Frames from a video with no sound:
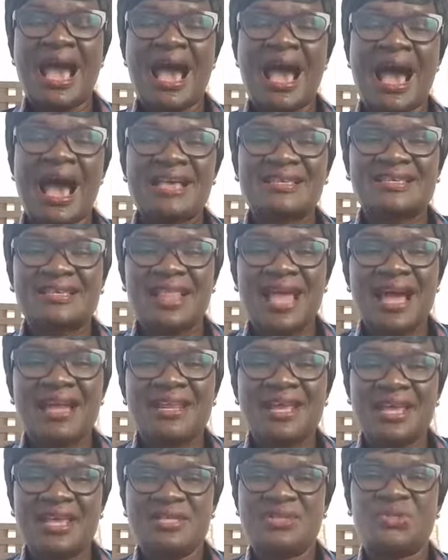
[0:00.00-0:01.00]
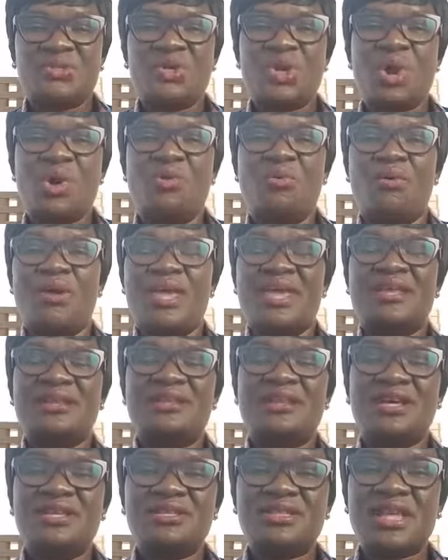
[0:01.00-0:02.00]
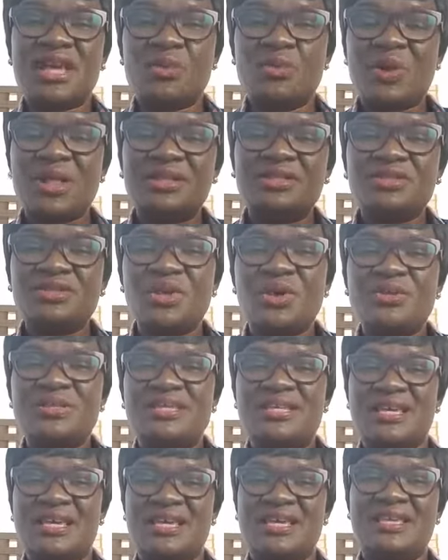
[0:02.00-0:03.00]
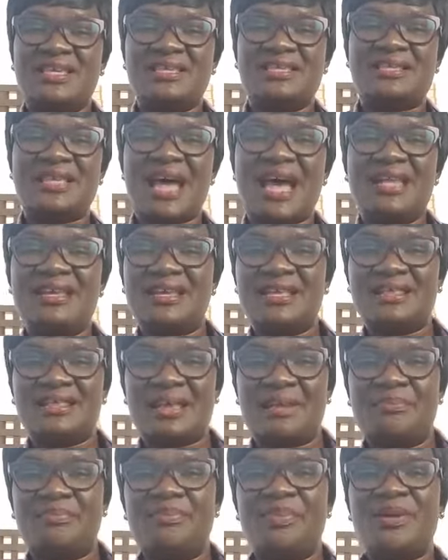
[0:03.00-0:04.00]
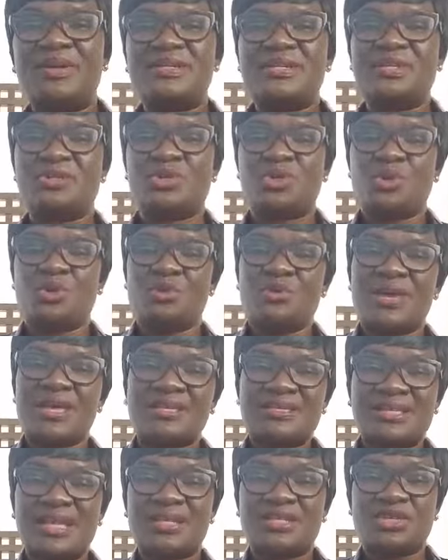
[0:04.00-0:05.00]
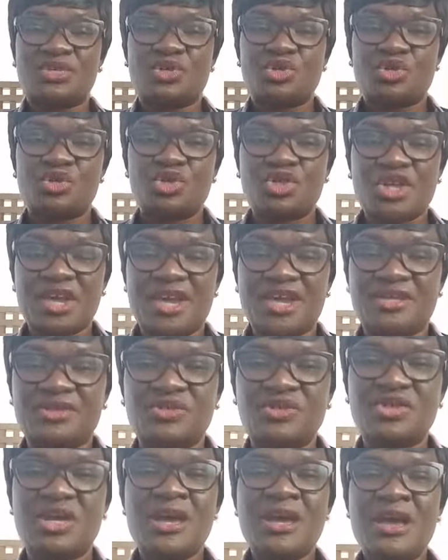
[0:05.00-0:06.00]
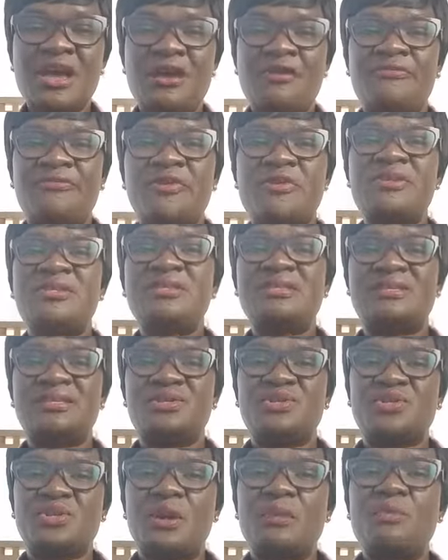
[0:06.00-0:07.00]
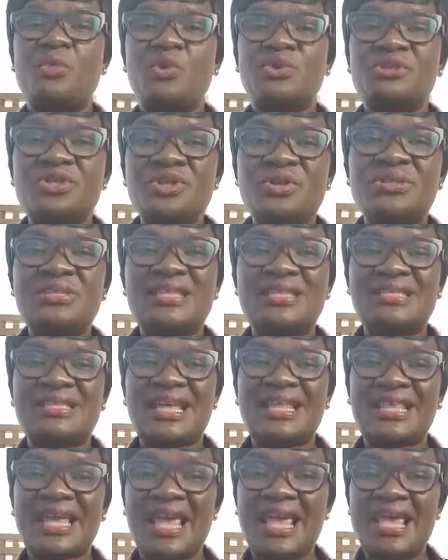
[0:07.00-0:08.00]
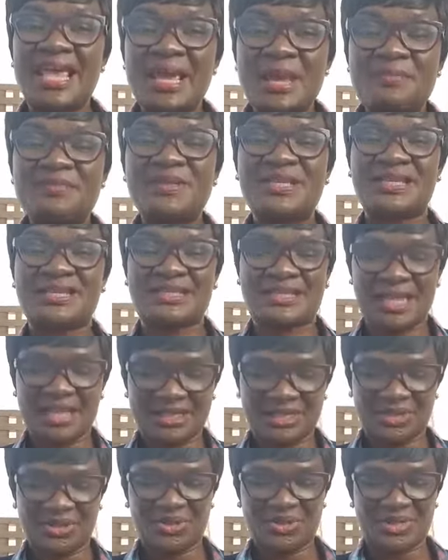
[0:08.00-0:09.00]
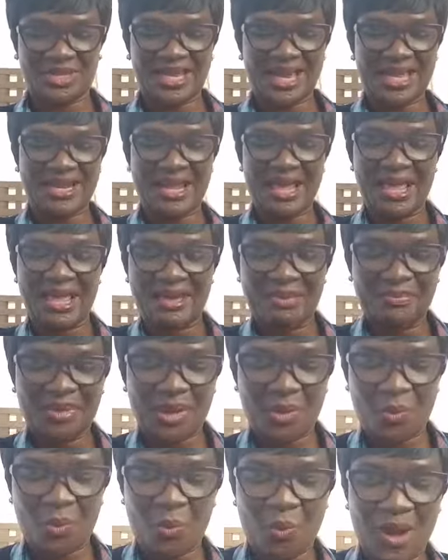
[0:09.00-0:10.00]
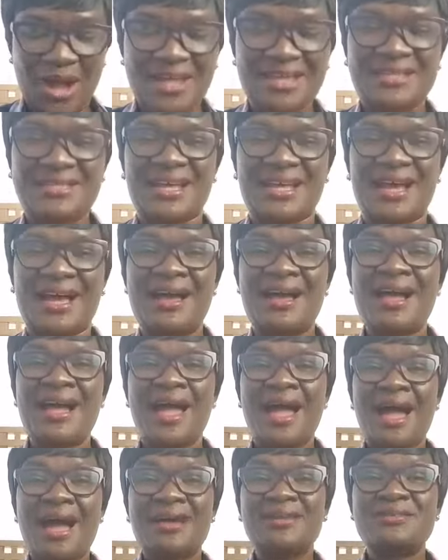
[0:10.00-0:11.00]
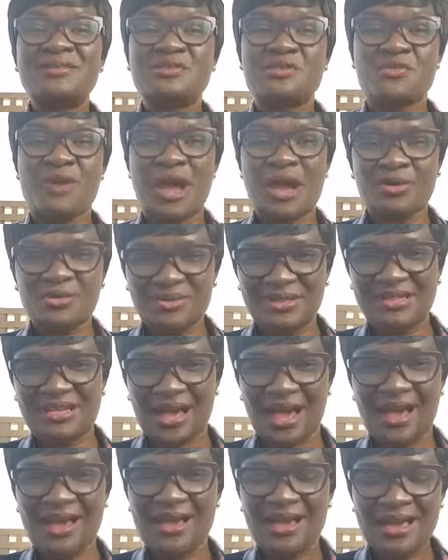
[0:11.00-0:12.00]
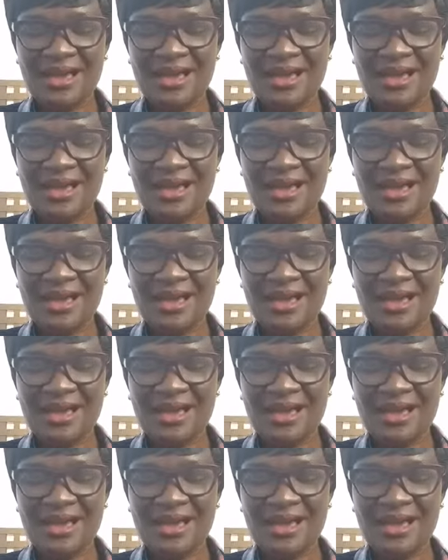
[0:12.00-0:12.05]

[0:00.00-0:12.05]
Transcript: As that is going, they will notice that the body too is starting to change. For instance, some will notice that their hips are starting to get a bit wider and rounder.